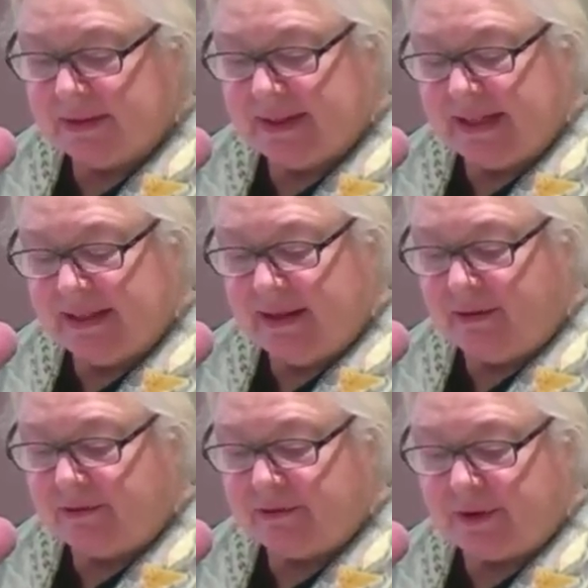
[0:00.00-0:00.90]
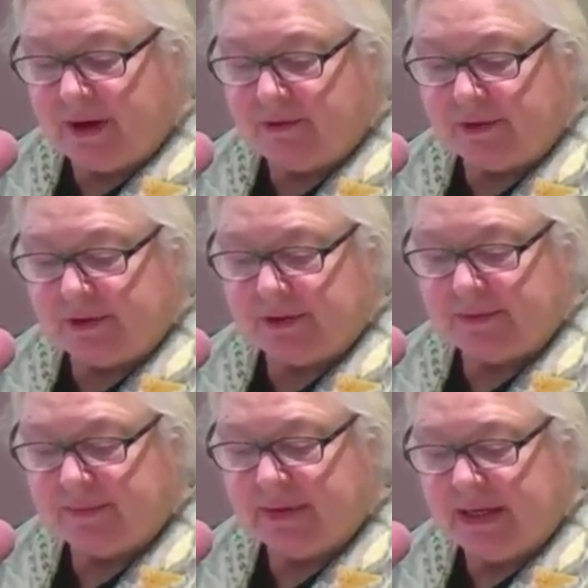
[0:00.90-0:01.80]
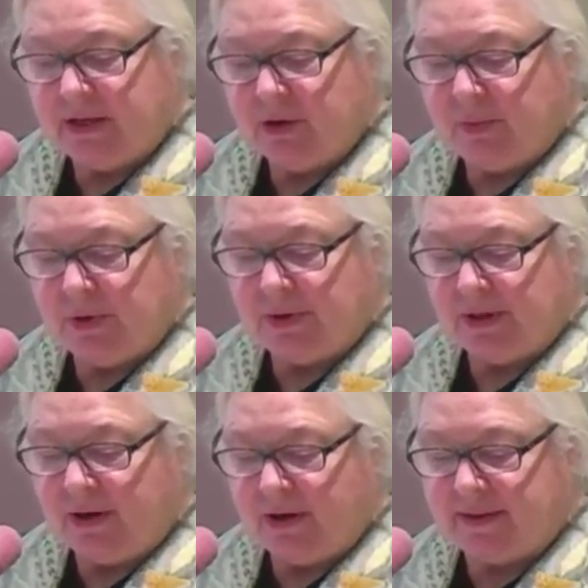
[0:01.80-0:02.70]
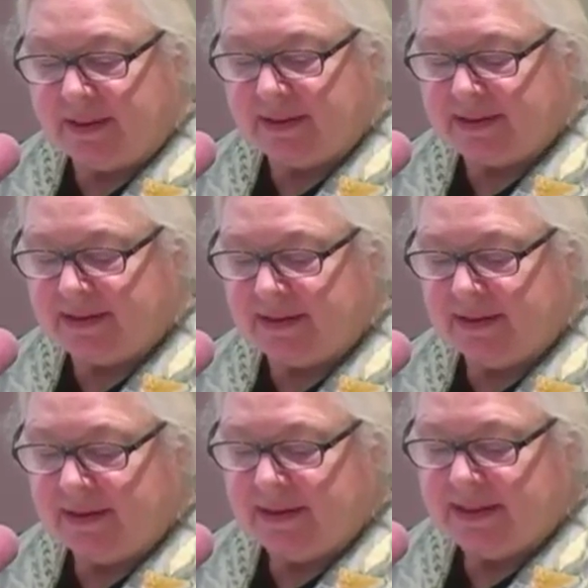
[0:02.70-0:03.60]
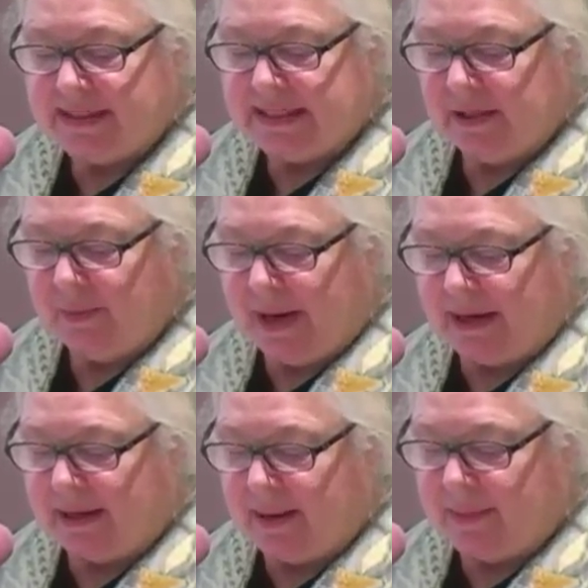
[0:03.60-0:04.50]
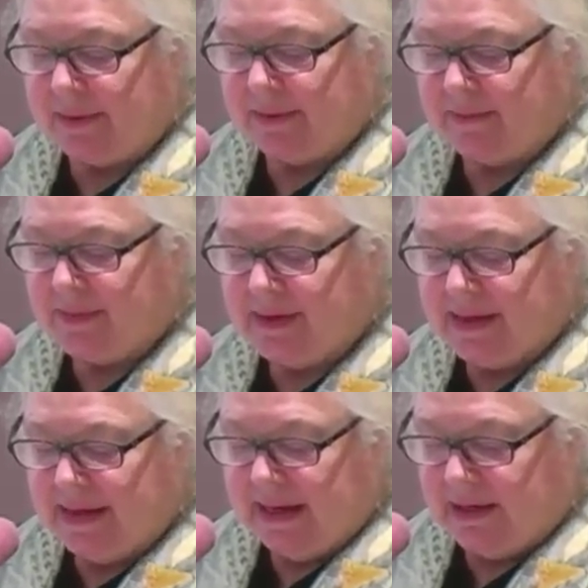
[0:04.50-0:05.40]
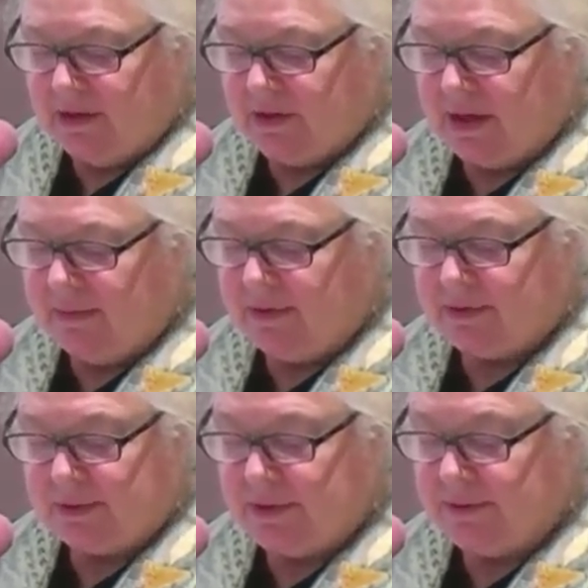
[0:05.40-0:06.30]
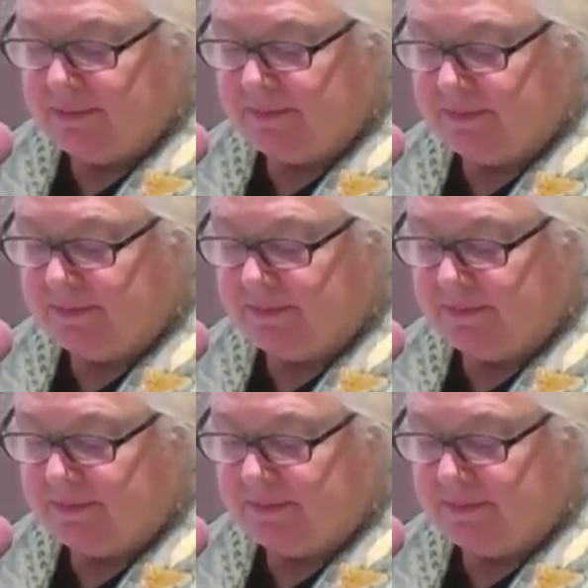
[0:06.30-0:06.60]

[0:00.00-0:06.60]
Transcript: They live forever in your broken heart that doesn't seal back up. And you come through.